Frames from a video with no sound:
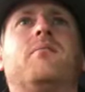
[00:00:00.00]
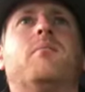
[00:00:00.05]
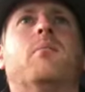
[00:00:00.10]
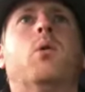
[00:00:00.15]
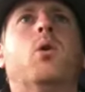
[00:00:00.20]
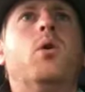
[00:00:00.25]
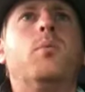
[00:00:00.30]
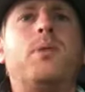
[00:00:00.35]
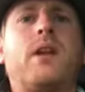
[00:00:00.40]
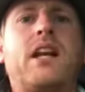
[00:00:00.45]

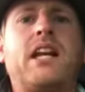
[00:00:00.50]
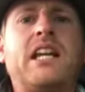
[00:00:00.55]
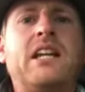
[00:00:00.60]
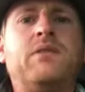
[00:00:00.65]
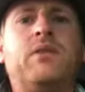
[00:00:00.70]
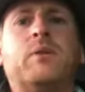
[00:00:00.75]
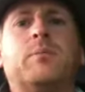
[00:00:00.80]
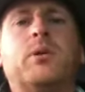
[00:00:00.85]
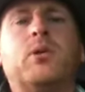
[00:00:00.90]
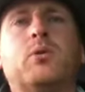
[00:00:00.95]
more
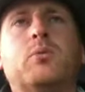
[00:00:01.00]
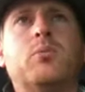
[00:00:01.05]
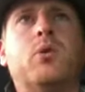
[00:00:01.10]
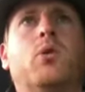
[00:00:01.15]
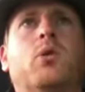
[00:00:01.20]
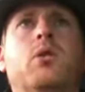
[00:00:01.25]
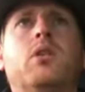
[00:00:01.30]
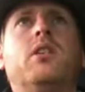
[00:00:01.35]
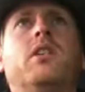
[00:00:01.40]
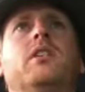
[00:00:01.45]
believable,
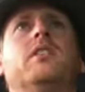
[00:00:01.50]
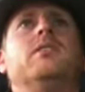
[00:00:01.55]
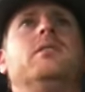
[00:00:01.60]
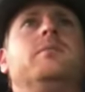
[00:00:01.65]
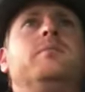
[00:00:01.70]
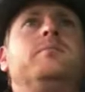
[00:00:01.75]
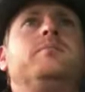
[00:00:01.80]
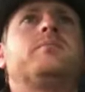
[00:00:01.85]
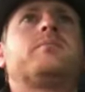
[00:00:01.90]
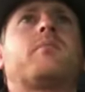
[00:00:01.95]
more
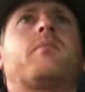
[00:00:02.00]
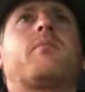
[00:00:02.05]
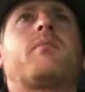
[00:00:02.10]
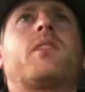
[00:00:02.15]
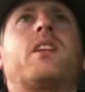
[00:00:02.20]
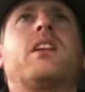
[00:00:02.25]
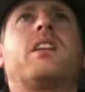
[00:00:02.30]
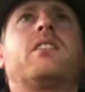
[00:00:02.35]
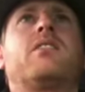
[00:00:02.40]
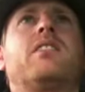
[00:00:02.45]

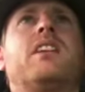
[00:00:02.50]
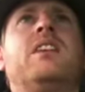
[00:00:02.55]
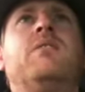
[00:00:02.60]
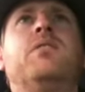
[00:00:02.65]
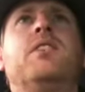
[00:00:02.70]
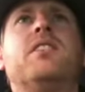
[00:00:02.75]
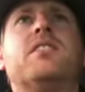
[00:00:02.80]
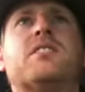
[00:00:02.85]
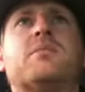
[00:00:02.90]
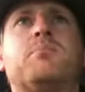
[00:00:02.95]

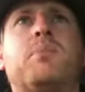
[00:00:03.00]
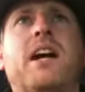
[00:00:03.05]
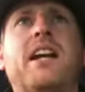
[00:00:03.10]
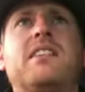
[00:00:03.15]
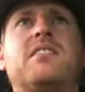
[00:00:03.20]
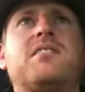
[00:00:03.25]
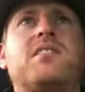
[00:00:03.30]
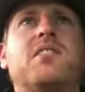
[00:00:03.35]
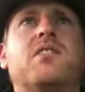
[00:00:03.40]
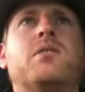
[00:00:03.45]

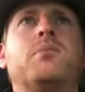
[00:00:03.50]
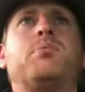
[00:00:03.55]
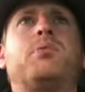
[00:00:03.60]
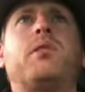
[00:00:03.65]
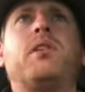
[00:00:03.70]
evidence-based than the